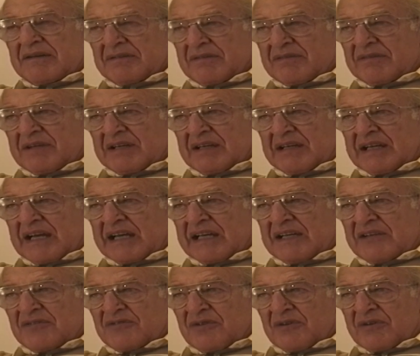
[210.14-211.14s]
we got
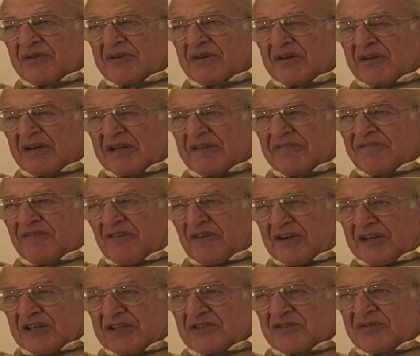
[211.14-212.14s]
into early
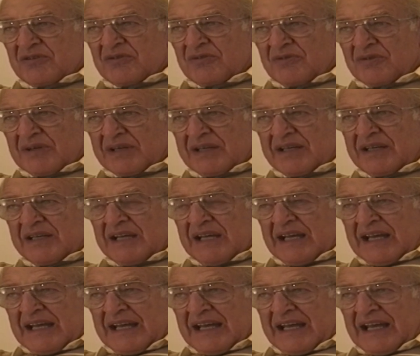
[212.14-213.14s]
42,
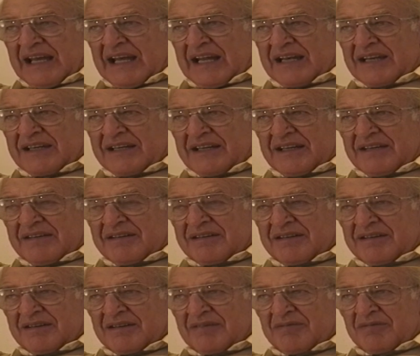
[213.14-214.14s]
and
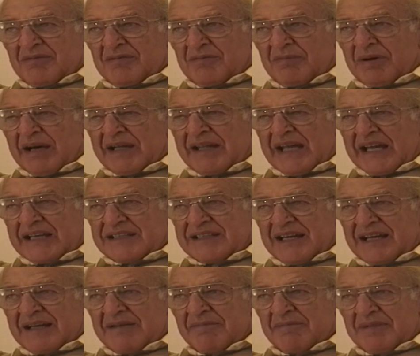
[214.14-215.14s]
by that
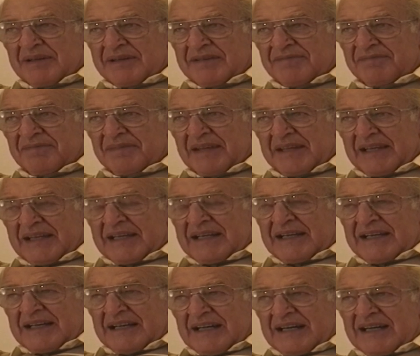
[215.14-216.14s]
time
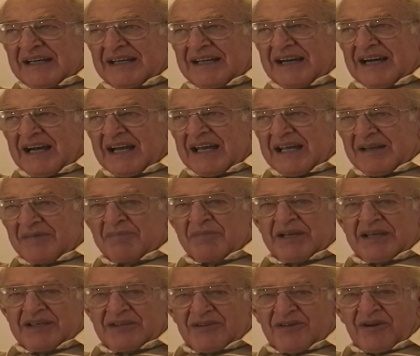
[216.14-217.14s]
I had
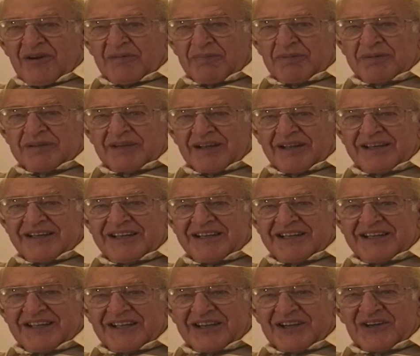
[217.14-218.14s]
made corporal, and
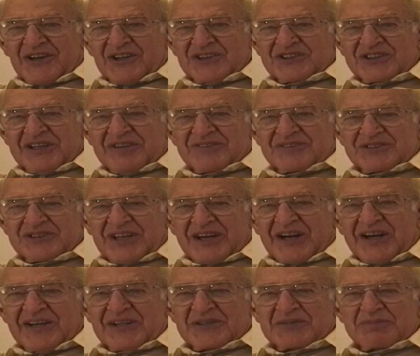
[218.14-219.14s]
of course that was the
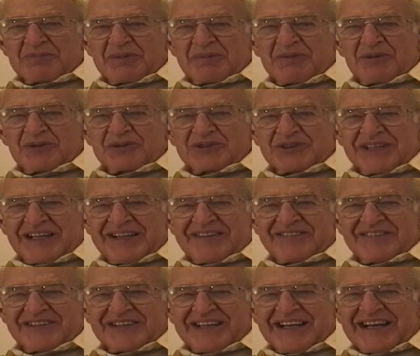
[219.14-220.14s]
hardest promotion I
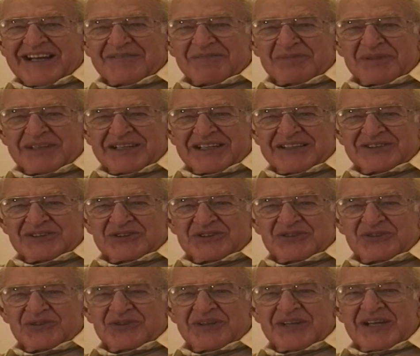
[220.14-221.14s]
ever got, because
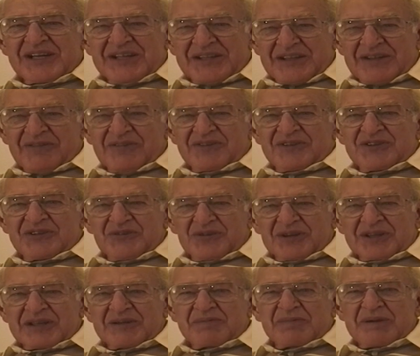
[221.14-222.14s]
you
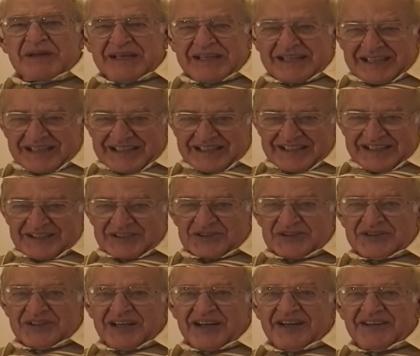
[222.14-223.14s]
were competing
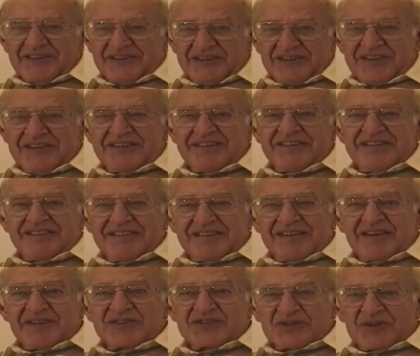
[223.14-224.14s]
against 100
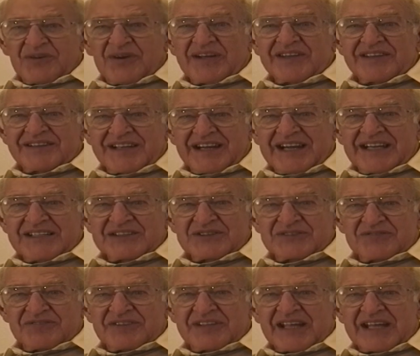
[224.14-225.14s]
or so other guys
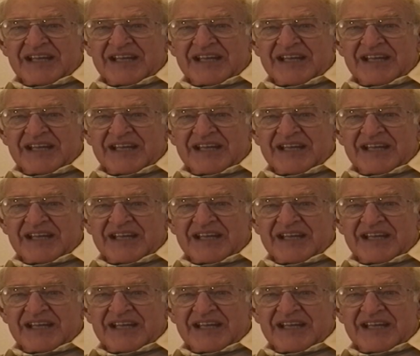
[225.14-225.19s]
for